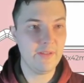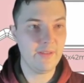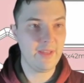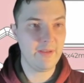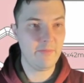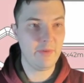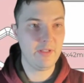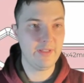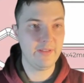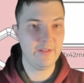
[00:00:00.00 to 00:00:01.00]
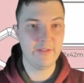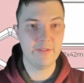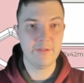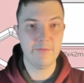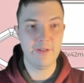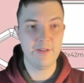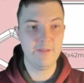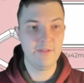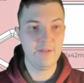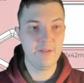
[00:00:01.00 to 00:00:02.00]
that plane that I just created.
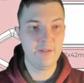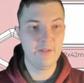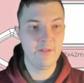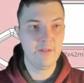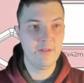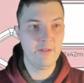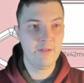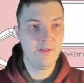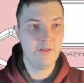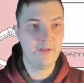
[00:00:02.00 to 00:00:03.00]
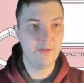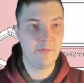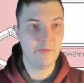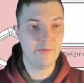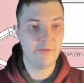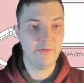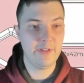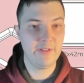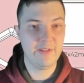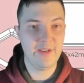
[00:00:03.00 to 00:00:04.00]
I'm going to create
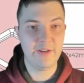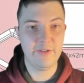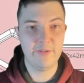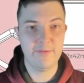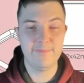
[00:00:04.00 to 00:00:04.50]
a sketch.